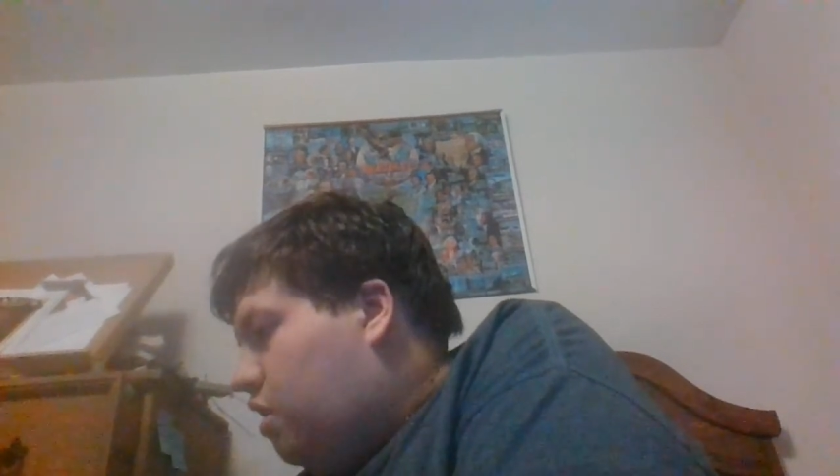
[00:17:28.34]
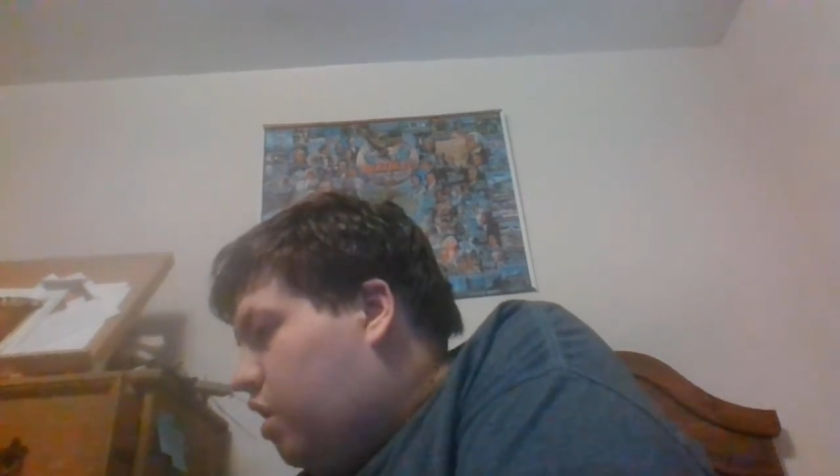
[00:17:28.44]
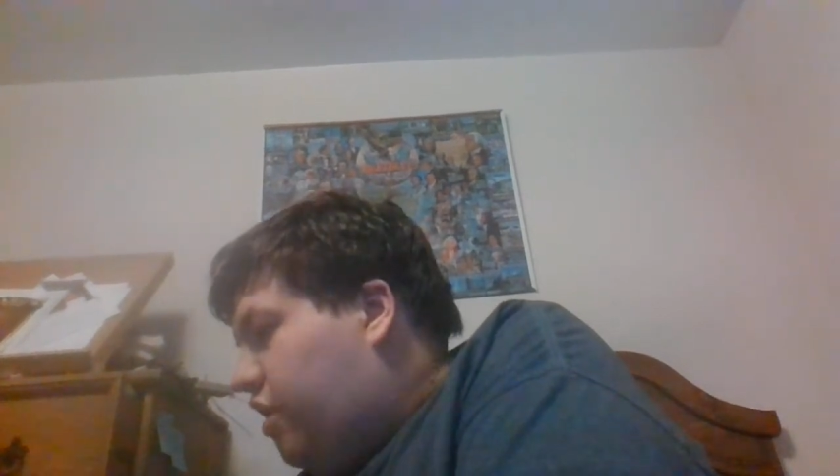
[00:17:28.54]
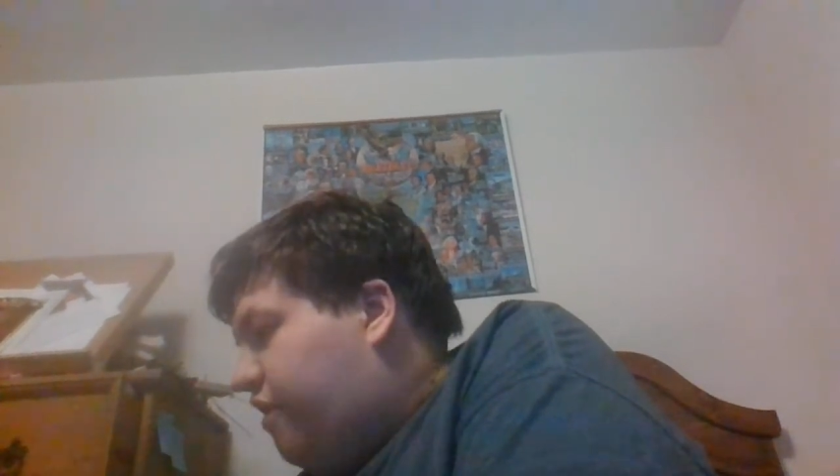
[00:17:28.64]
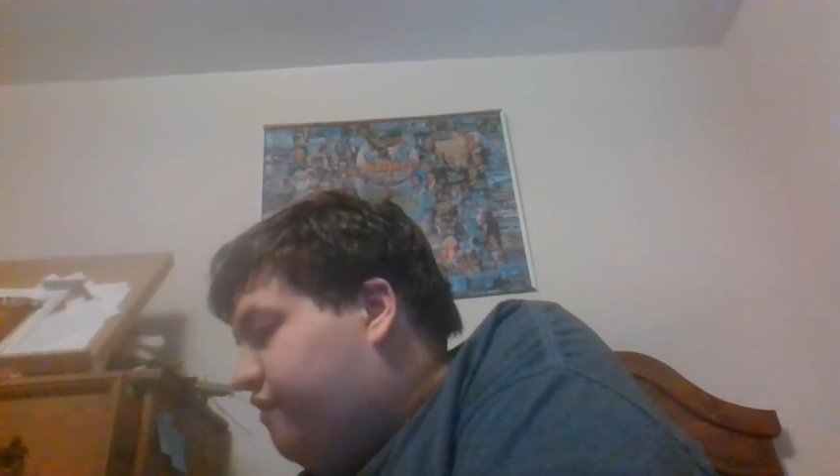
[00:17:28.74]

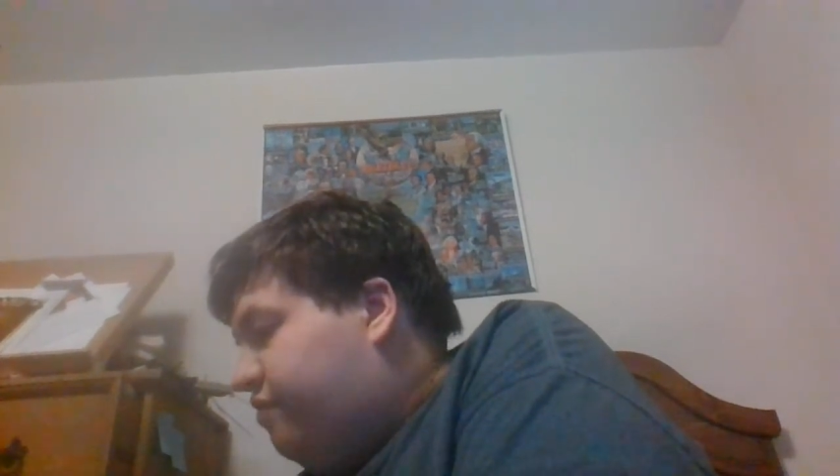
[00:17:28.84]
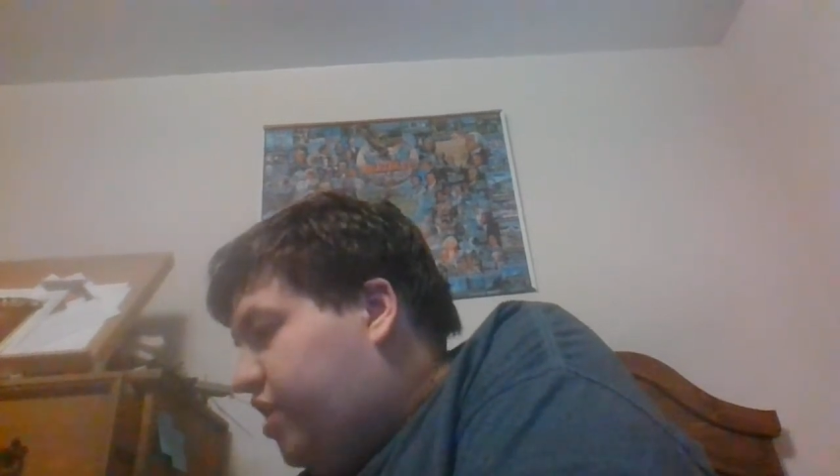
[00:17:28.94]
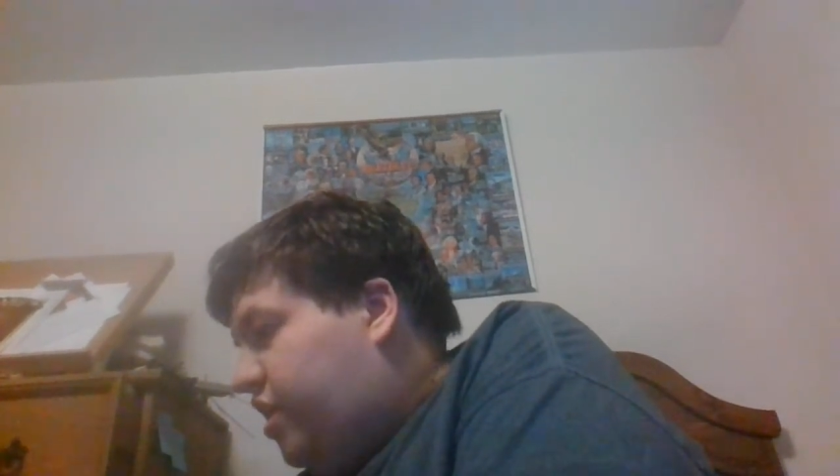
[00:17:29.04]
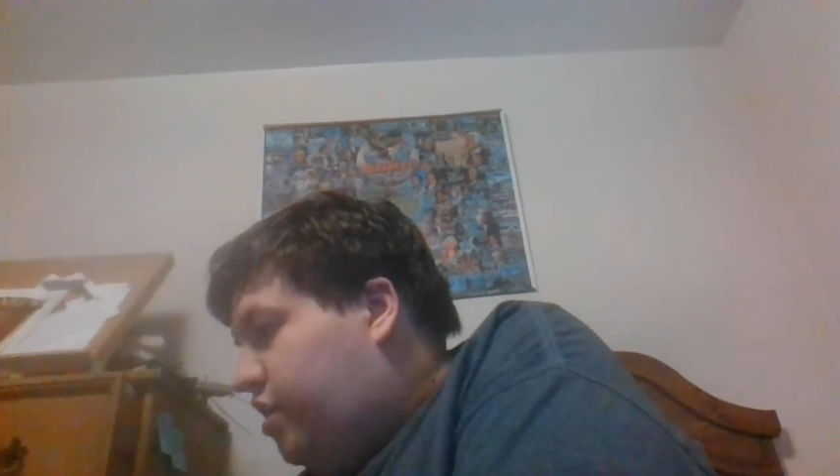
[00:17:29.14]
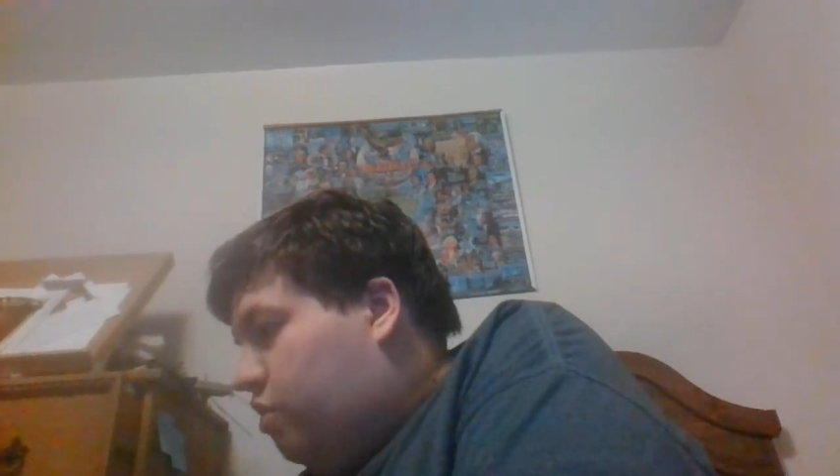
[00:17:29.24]
of
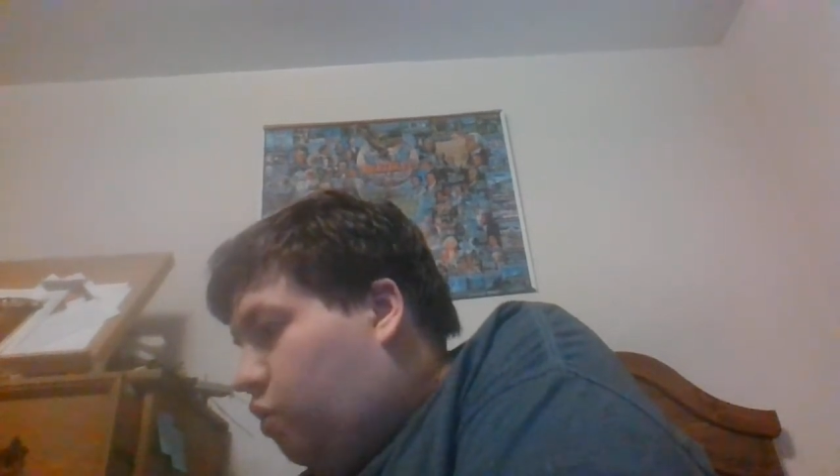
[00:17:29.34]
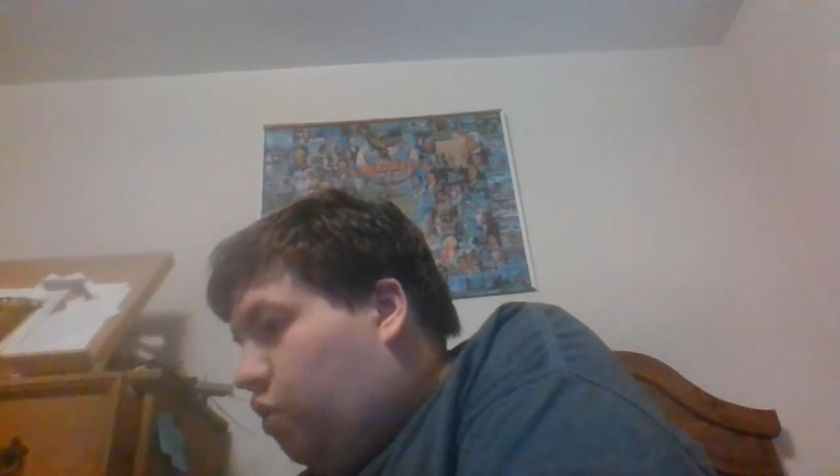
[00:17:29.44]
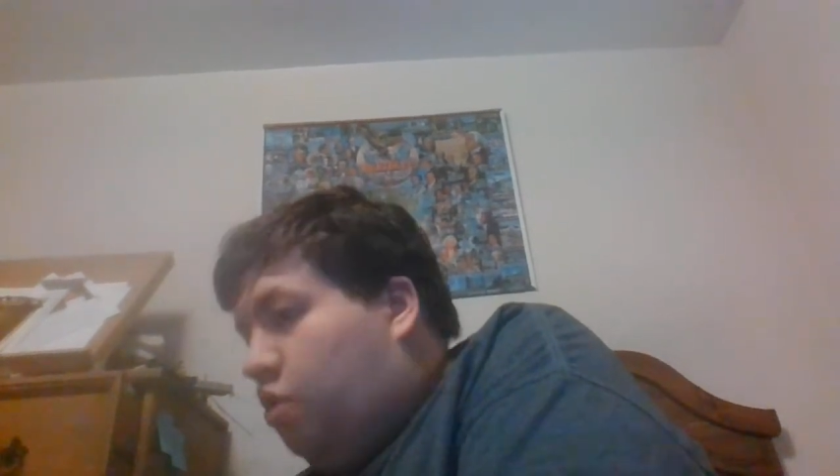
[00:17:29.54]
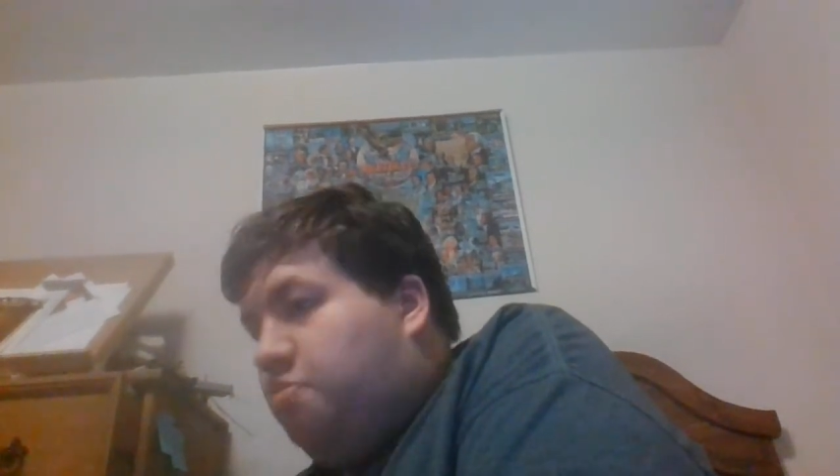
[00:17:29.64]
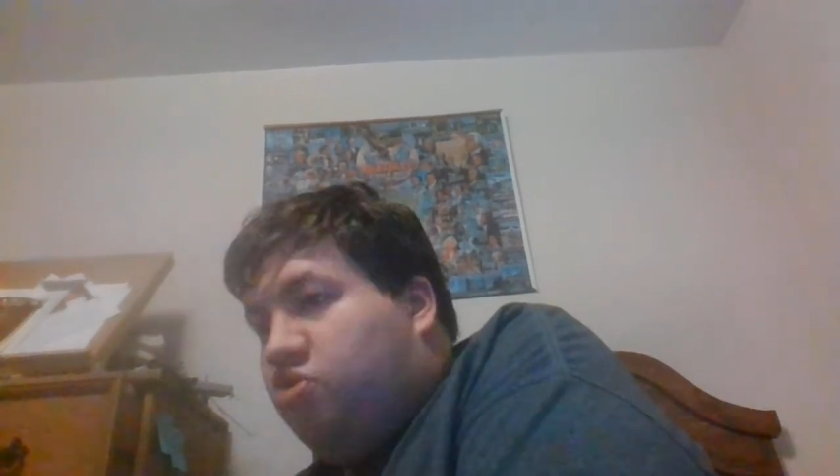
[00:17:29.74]
the
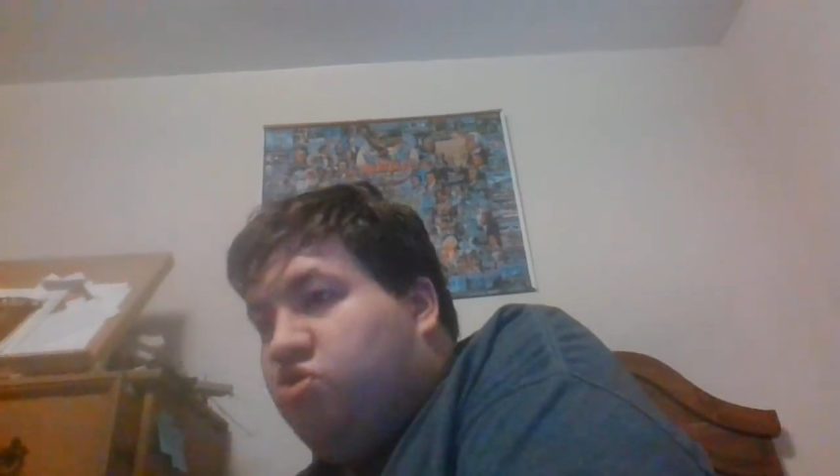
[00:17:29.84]
horrible